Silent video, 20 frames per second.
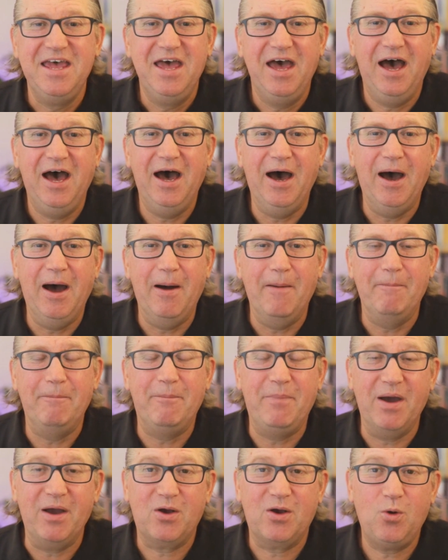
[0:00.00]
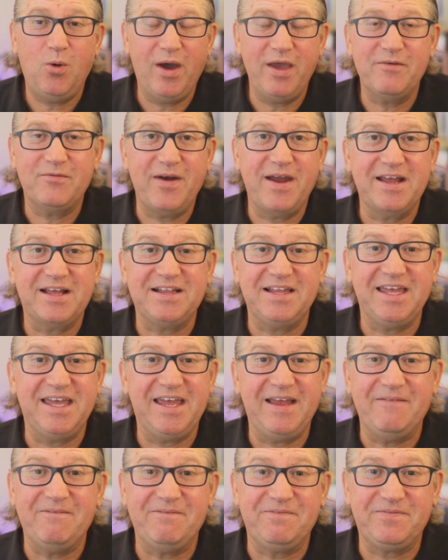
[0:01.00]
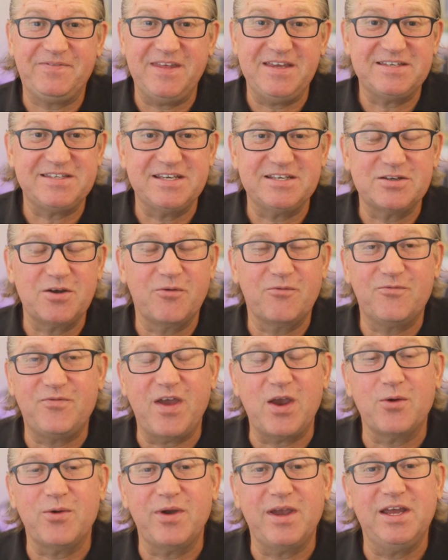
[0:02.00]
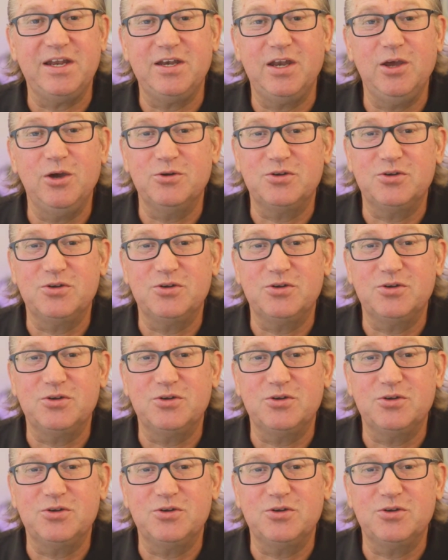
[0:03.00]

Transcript: But quite frankly, these things are very new.